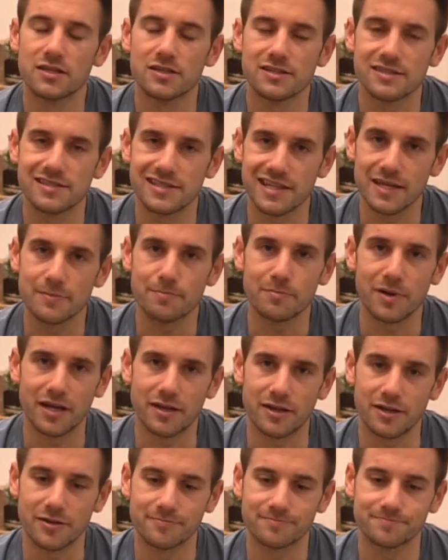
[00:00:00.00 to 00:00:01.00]
sleep
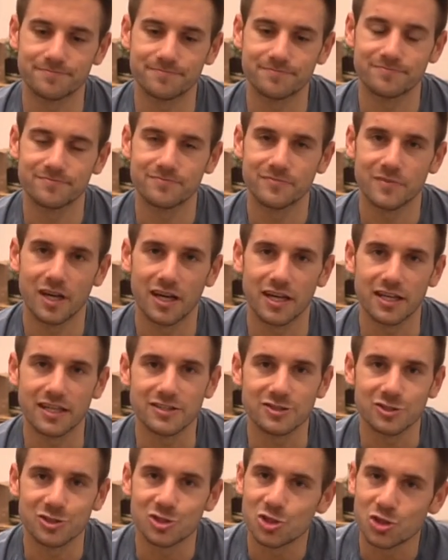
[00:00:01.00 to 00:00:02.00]
better. I
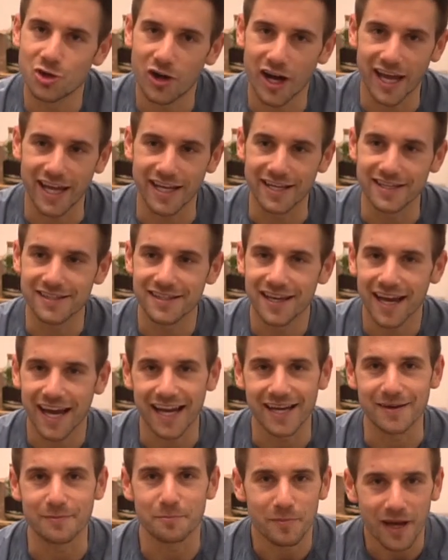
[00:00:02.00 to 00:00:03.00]
need to train
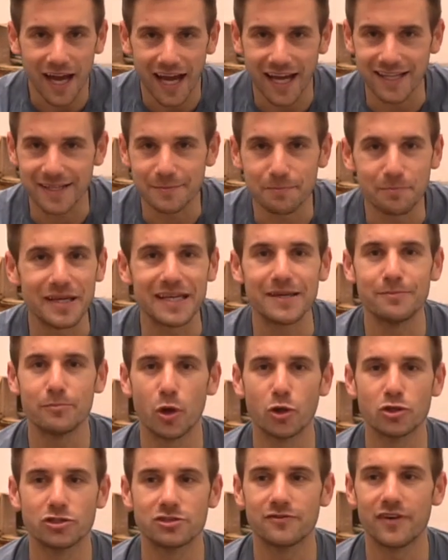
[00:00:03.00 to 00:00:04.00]
and be
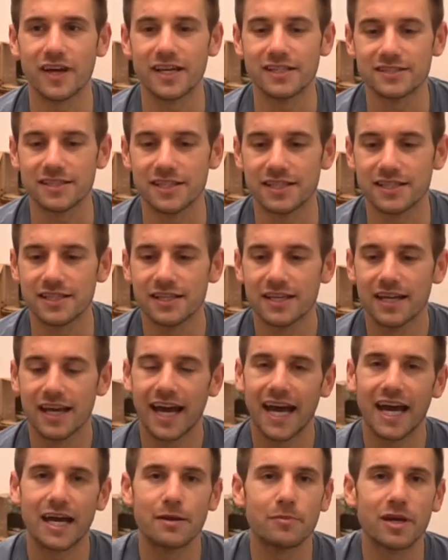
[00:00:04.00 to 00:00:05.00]
motivated
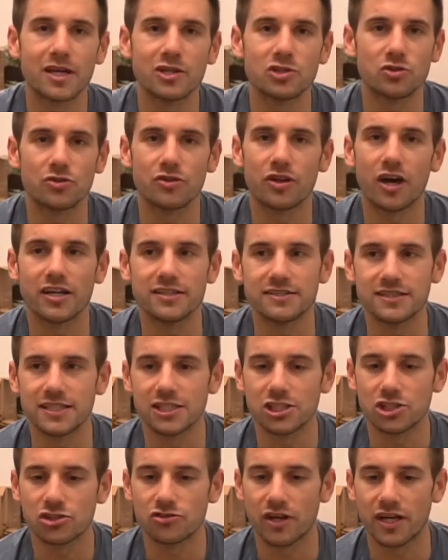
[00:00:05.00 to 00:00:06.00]
and make sure that I
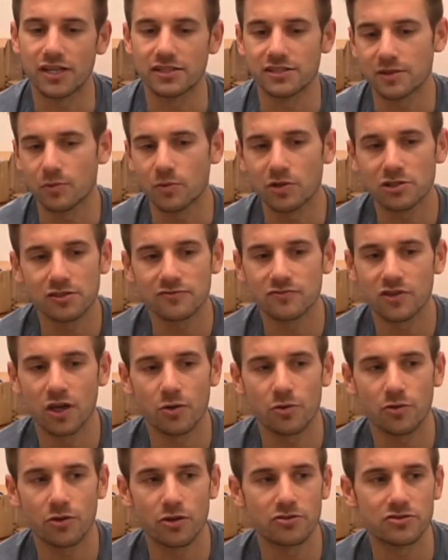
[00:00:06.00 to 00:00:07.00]
de-stress. And once I've done
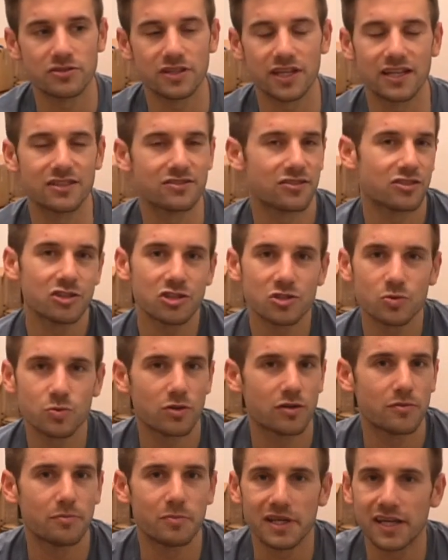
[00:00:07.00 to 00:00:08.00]
all those things, I just
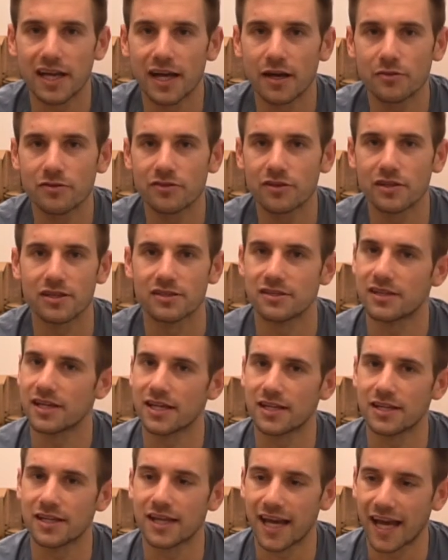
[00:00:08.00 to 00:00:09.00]
want to be healthy
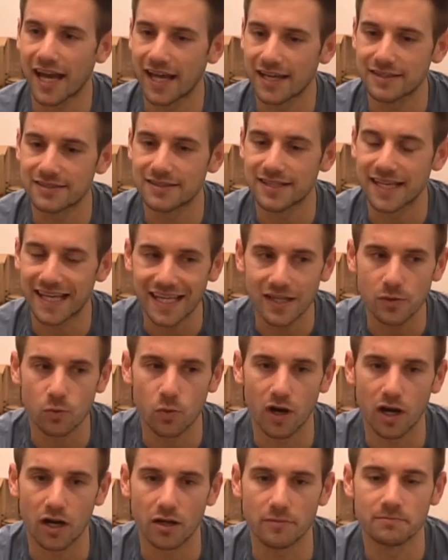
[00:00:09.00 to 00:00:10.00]
and eat
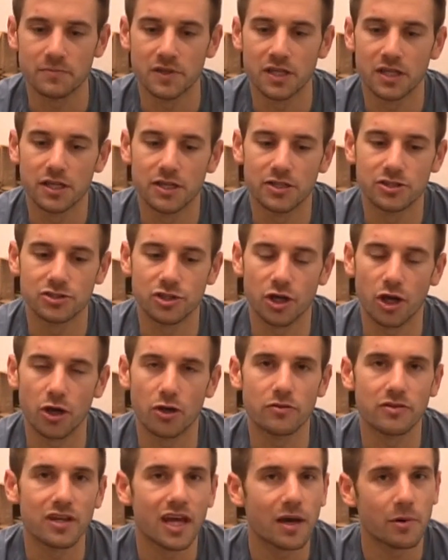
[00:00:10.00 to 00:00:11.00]
well.
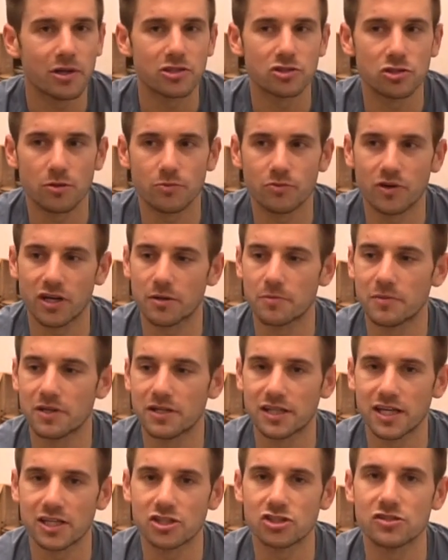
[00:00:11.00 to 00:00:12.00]
So they're my top
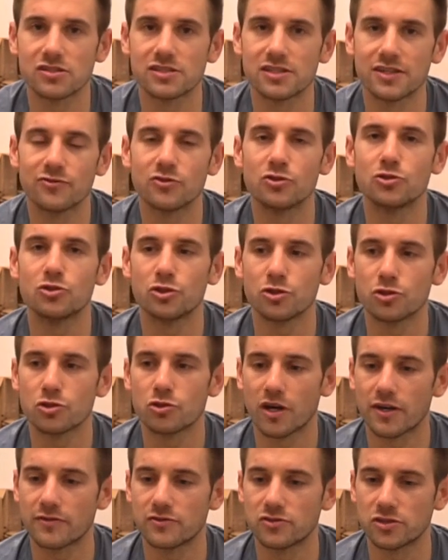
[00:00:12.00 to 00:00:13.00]
recommendations if you do
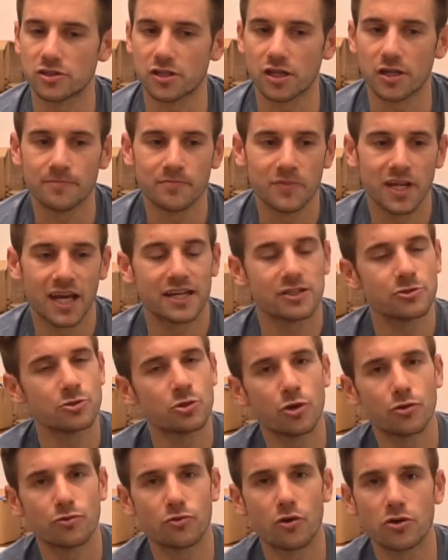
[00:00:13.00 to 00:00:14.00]
crave sugar. And it's
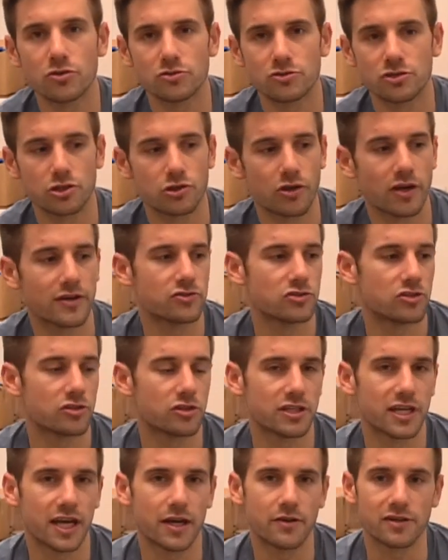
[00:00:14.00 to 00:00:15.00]
not wrong to crave
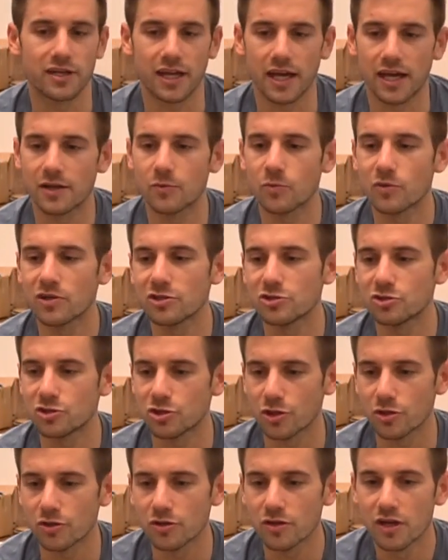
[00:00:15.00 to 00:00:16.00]
sugar now and again. And when you
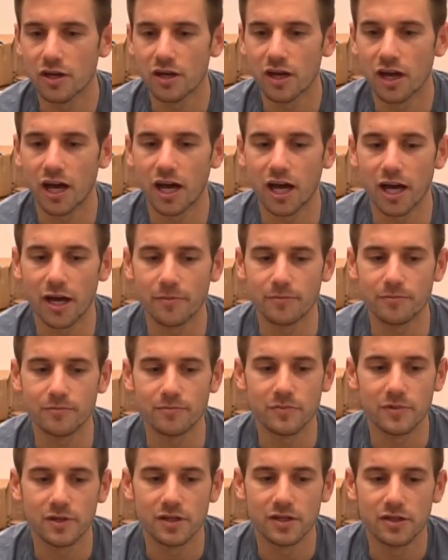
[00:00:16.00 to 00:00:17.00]
do,
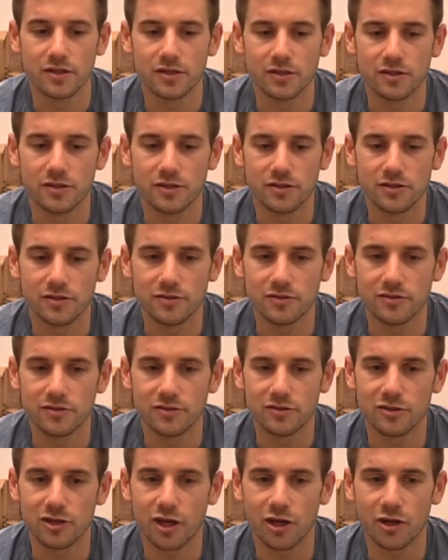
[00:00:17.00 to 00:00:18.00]
I
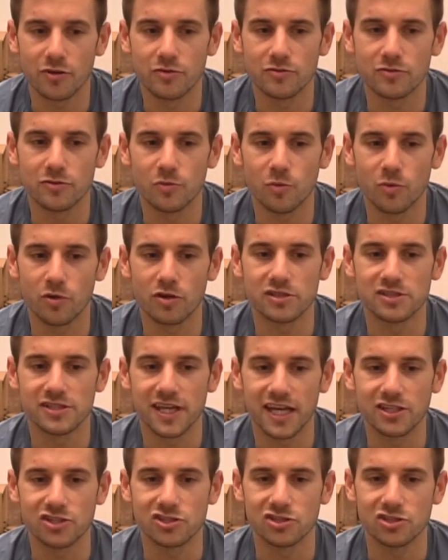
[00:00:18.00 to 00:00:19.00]
don't want to
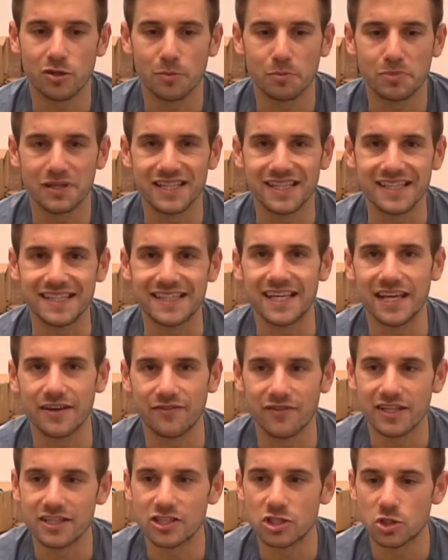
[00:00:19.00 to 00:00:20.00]
say just completely
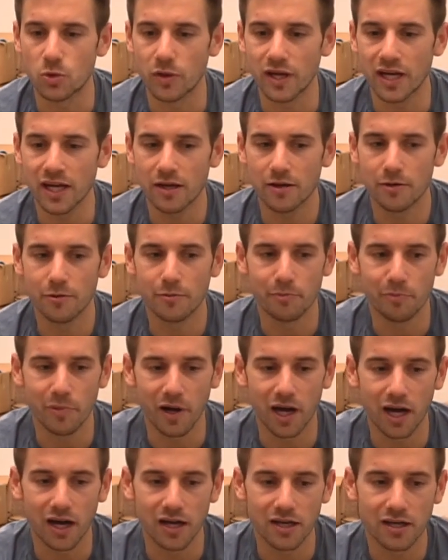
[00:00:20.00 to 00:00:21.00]
give in to it,
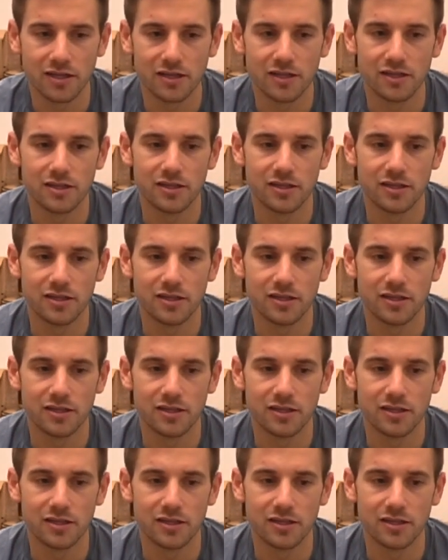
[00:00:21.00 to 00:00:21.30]
but